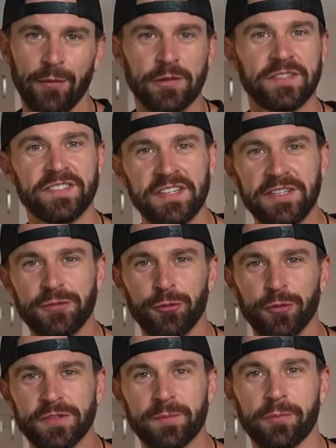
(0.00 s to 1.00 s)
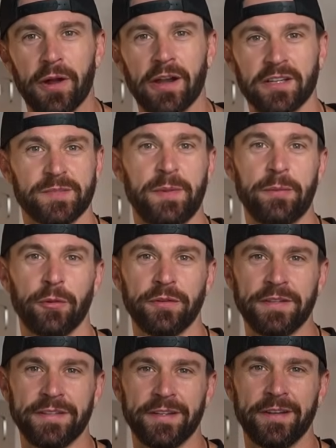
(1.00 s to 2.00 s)
I would see tools and products people
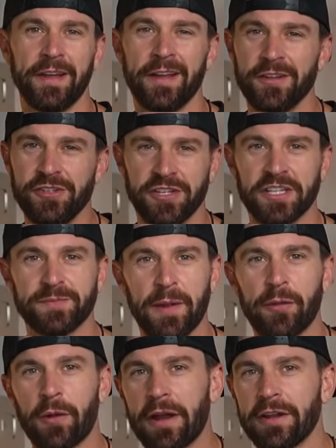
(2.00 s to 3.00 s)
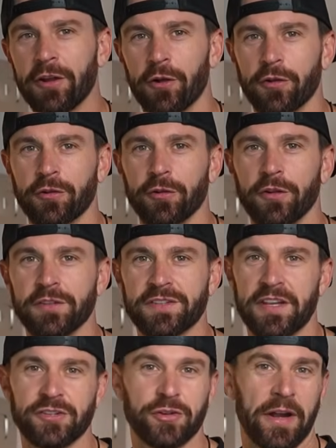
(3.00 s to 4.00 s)
needed just by writing
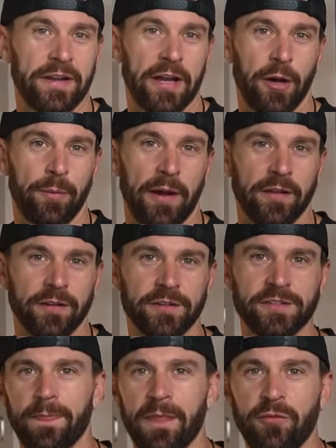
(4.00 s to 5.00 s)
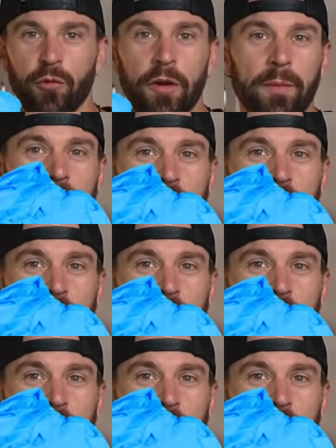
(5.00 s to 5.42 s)
articles and trying to help others. If you want to